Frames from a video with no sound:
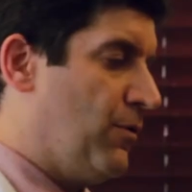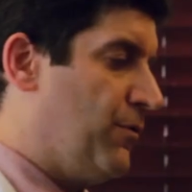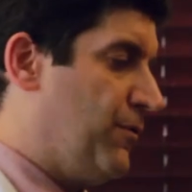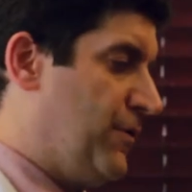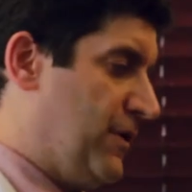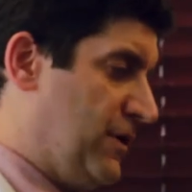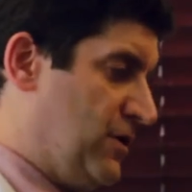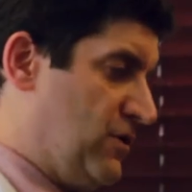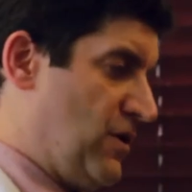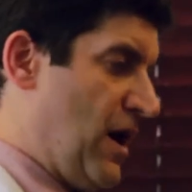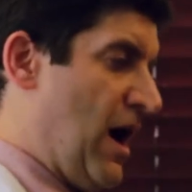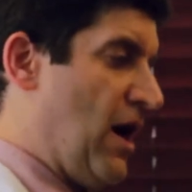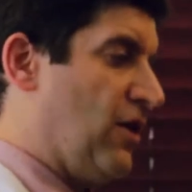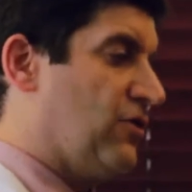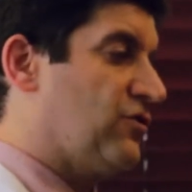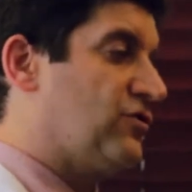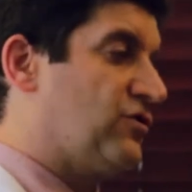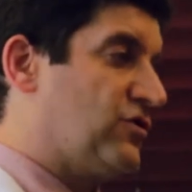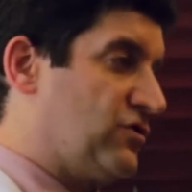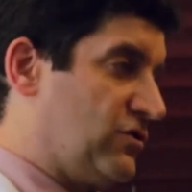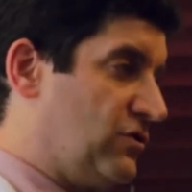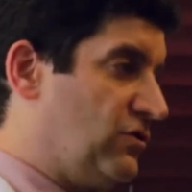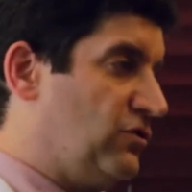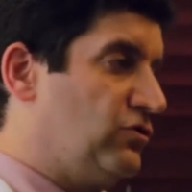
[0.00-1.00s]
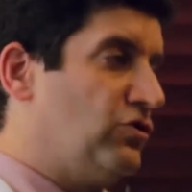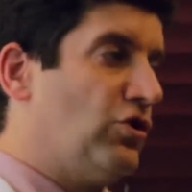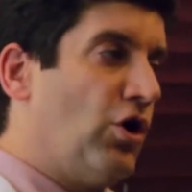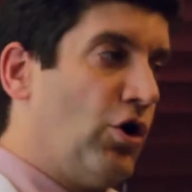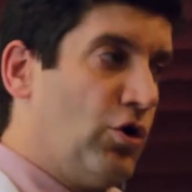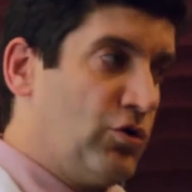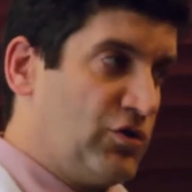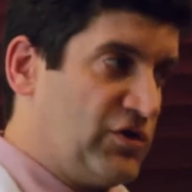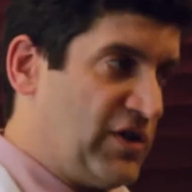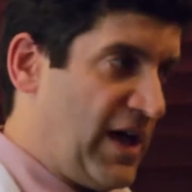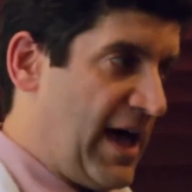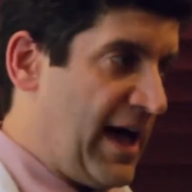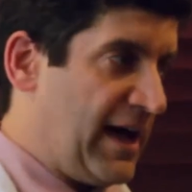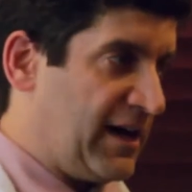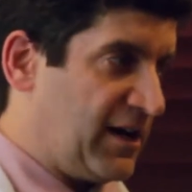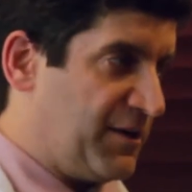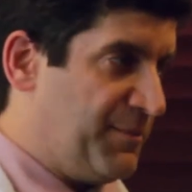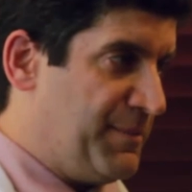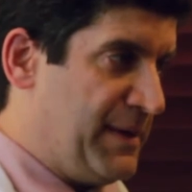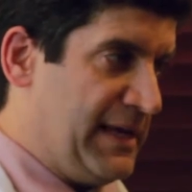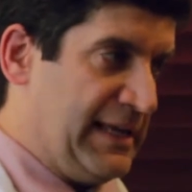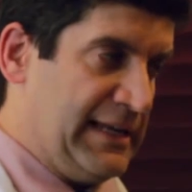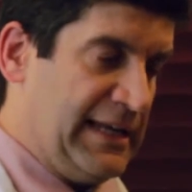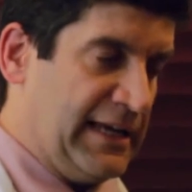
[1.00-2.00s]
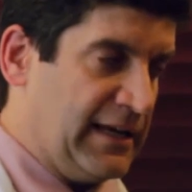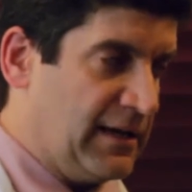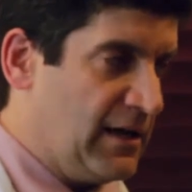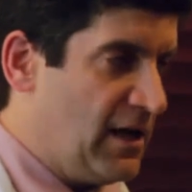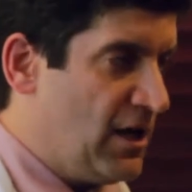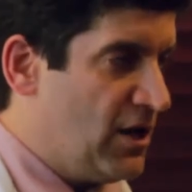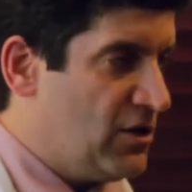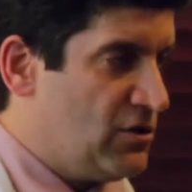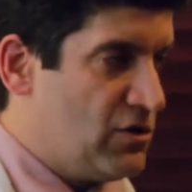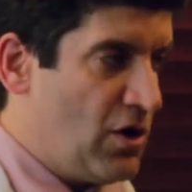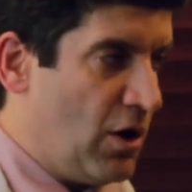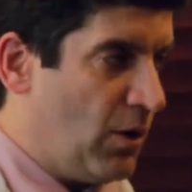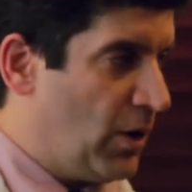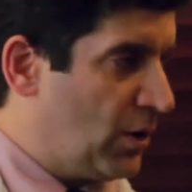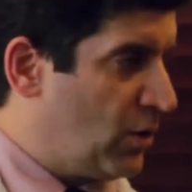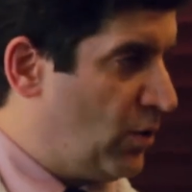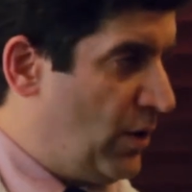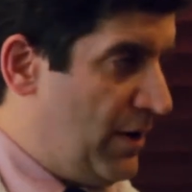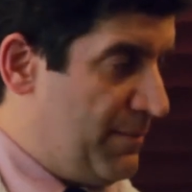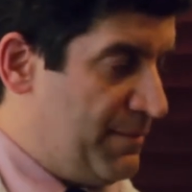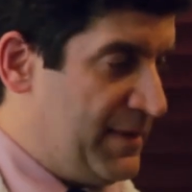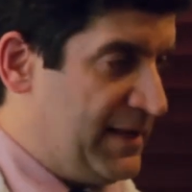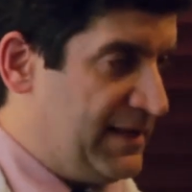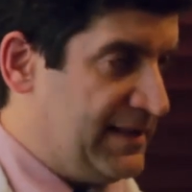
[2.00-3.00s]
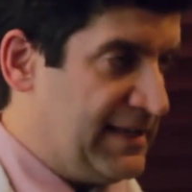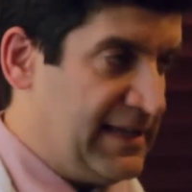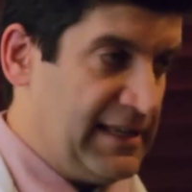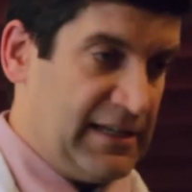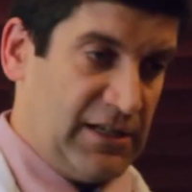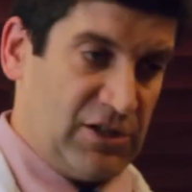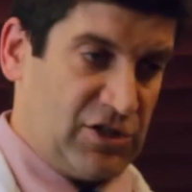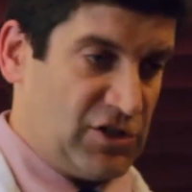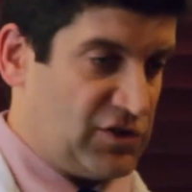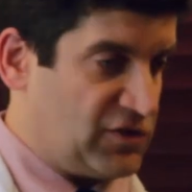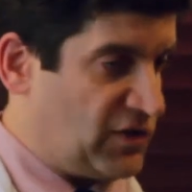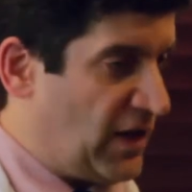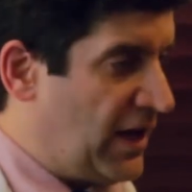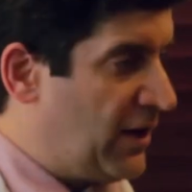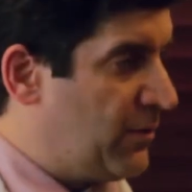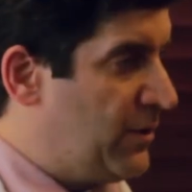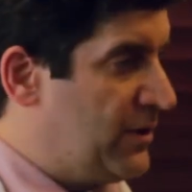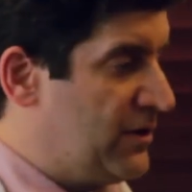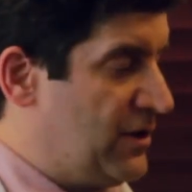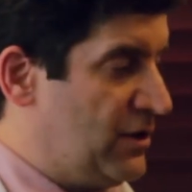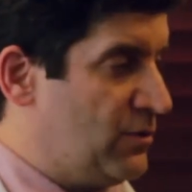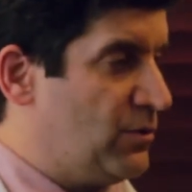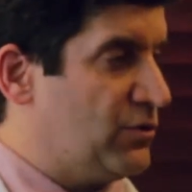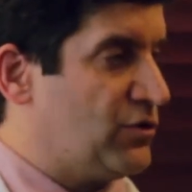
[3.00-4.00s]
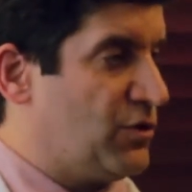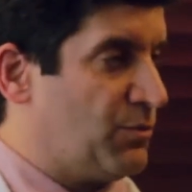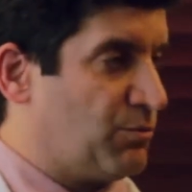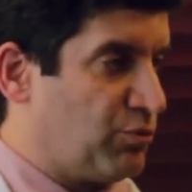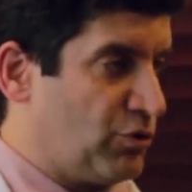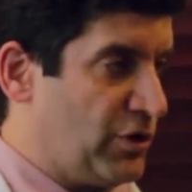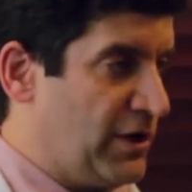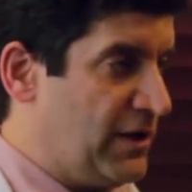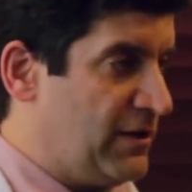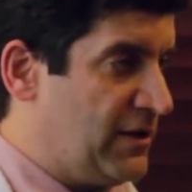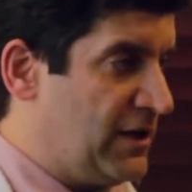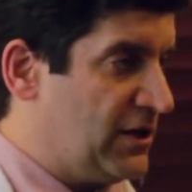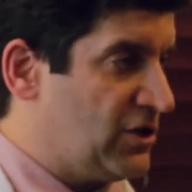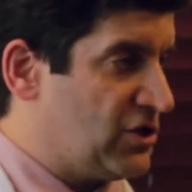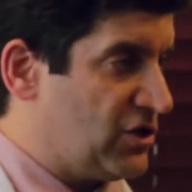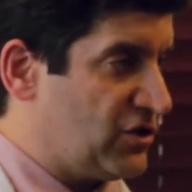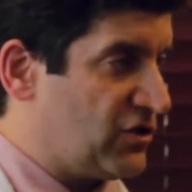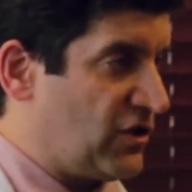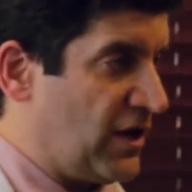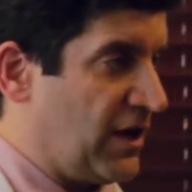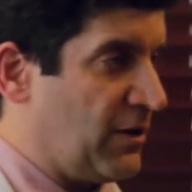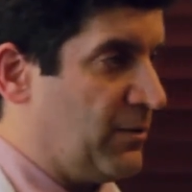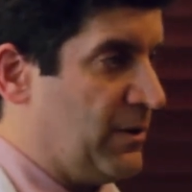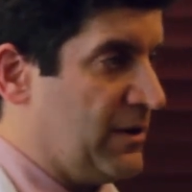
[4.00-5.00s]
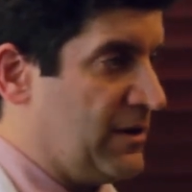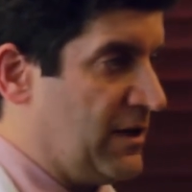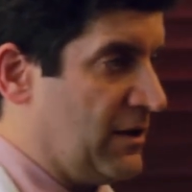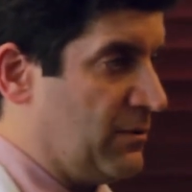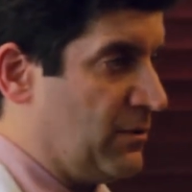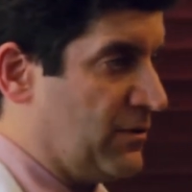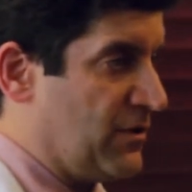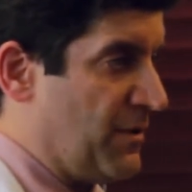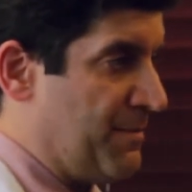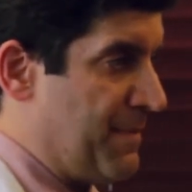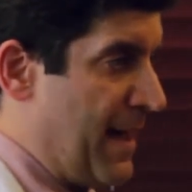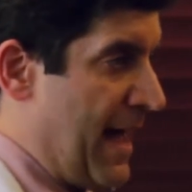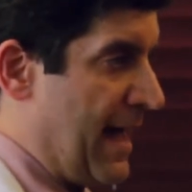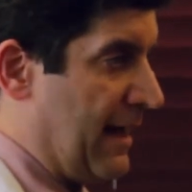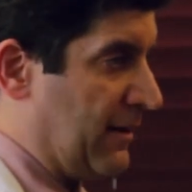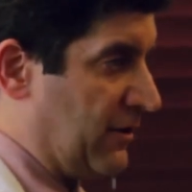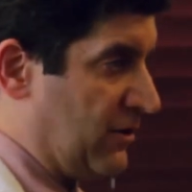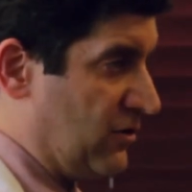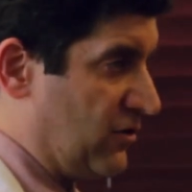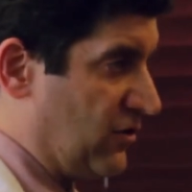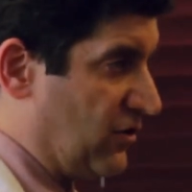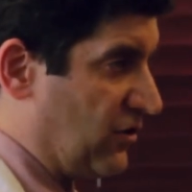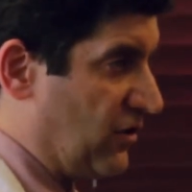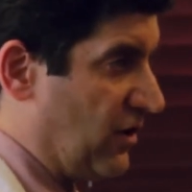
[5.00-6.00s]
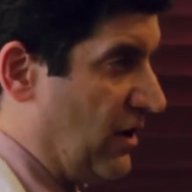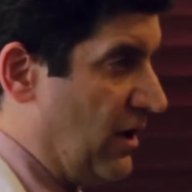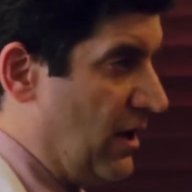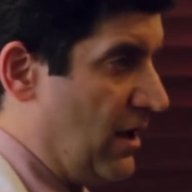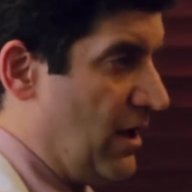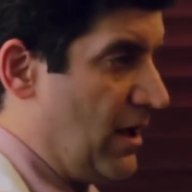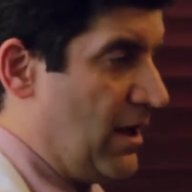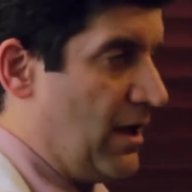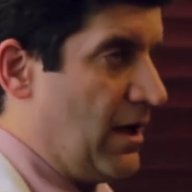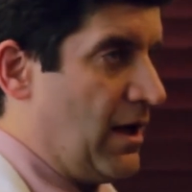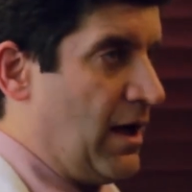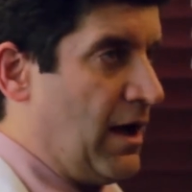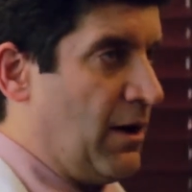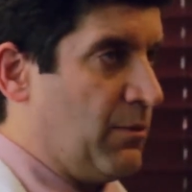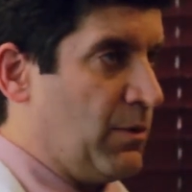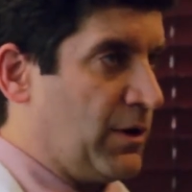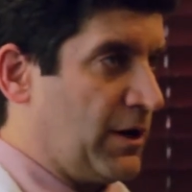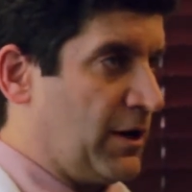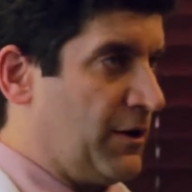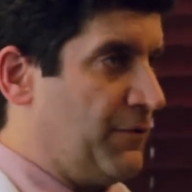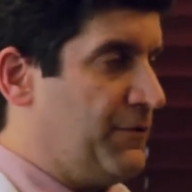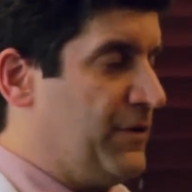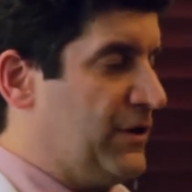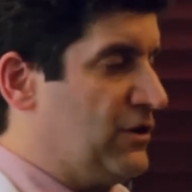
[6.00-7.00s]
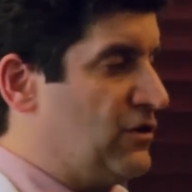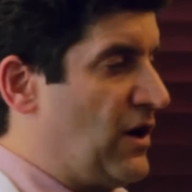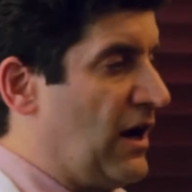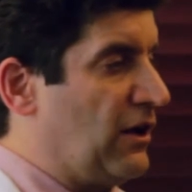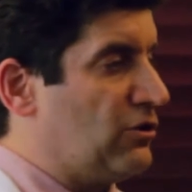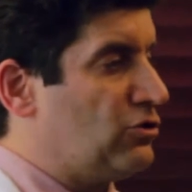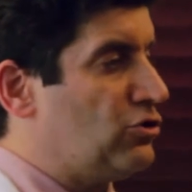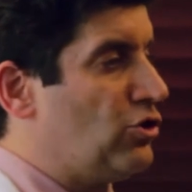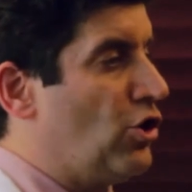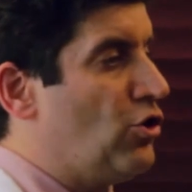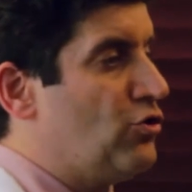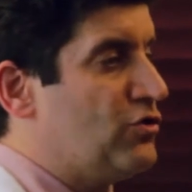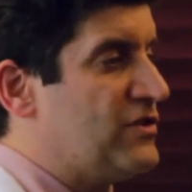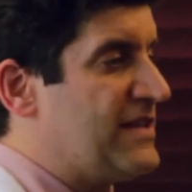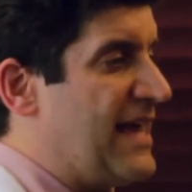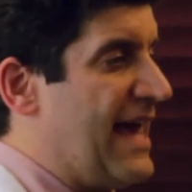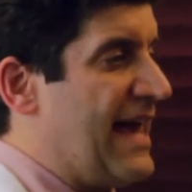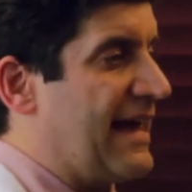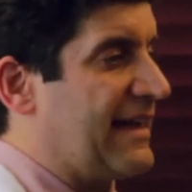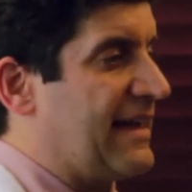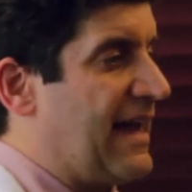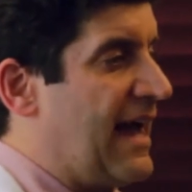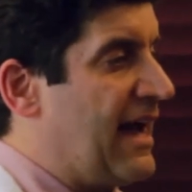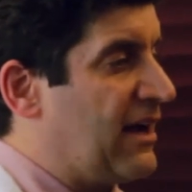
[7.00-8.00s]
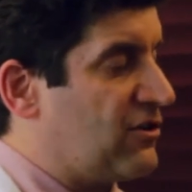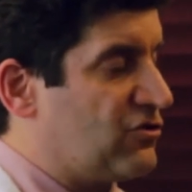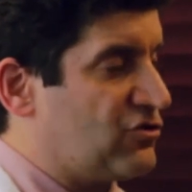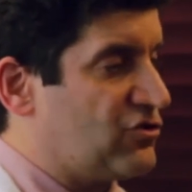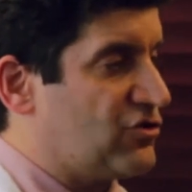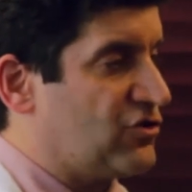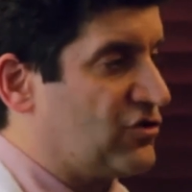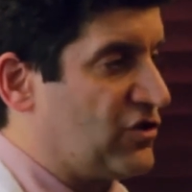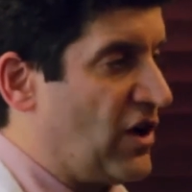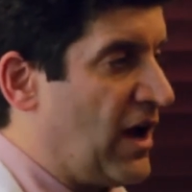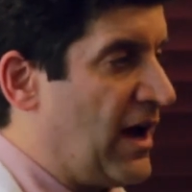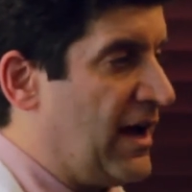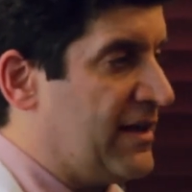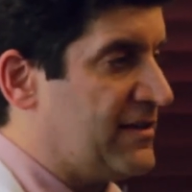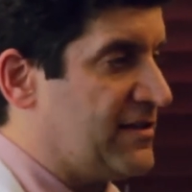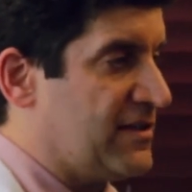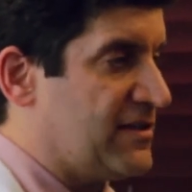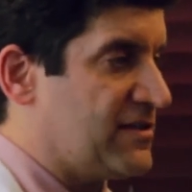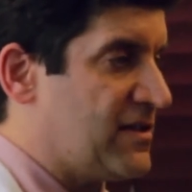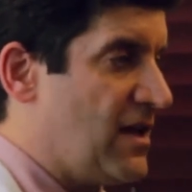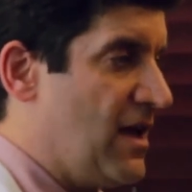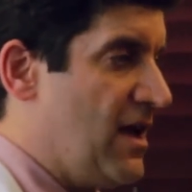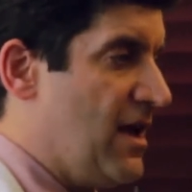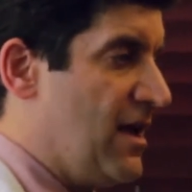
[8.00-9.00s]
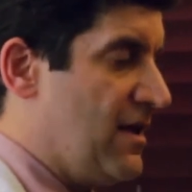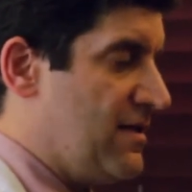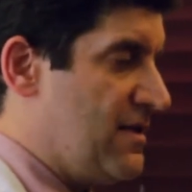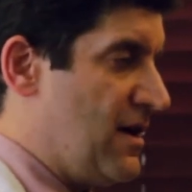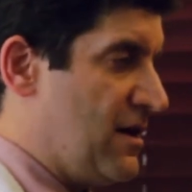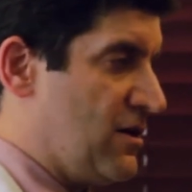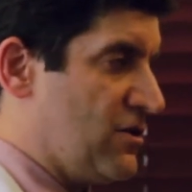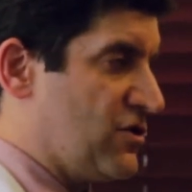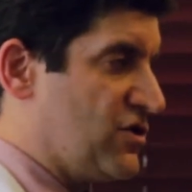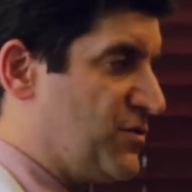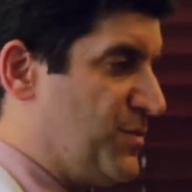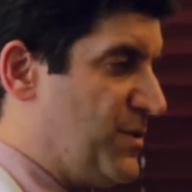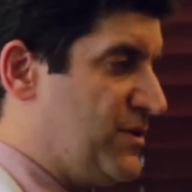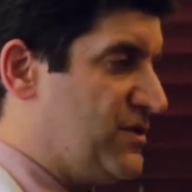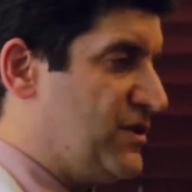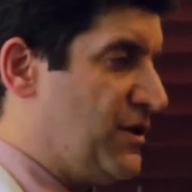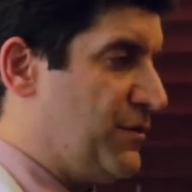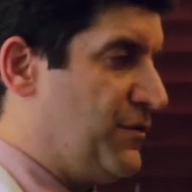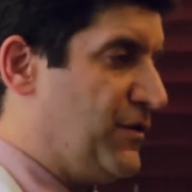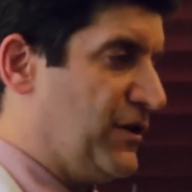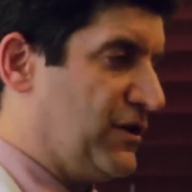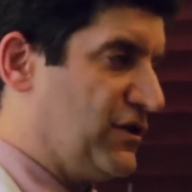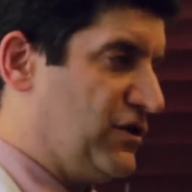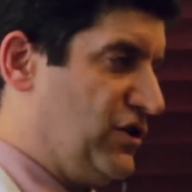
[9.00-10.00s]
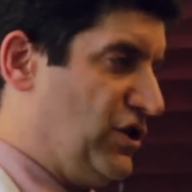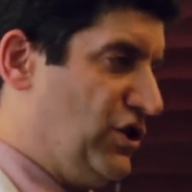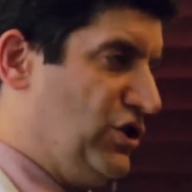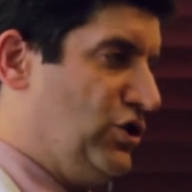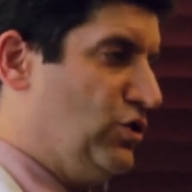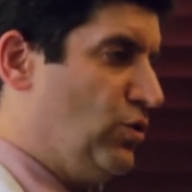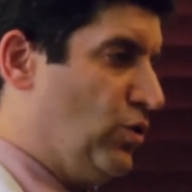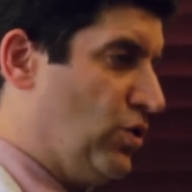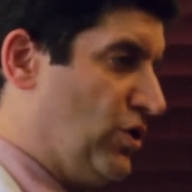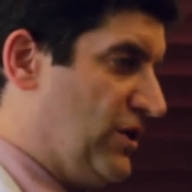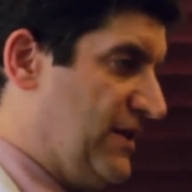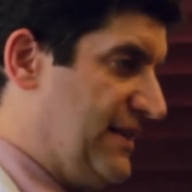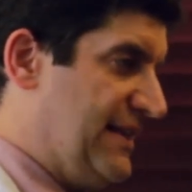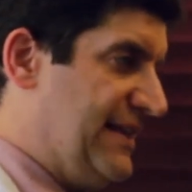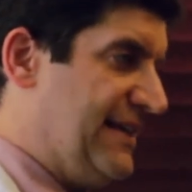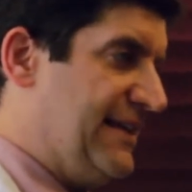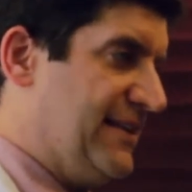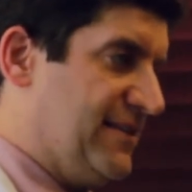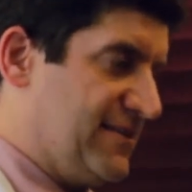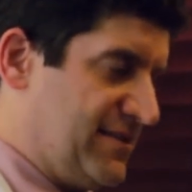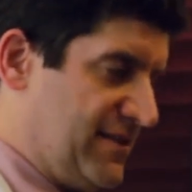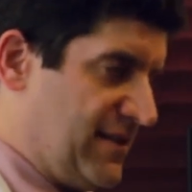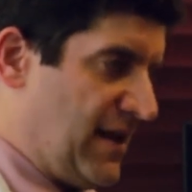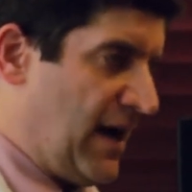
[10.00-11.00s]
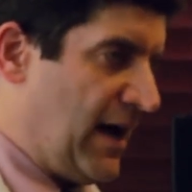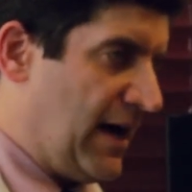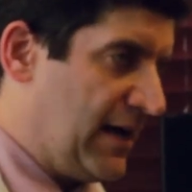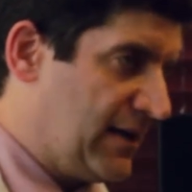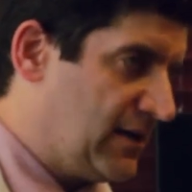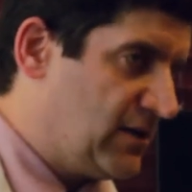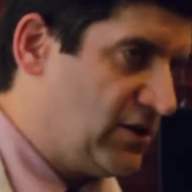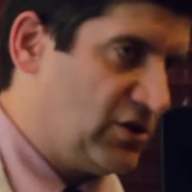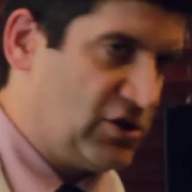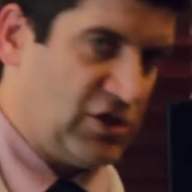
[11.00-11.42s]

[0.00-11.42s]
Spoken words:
figure out low tech, meaning no equipment needed, just like we did with the breathing, just like we did with the balance. We're going to figure out low tech exercises that are specific to your needs, not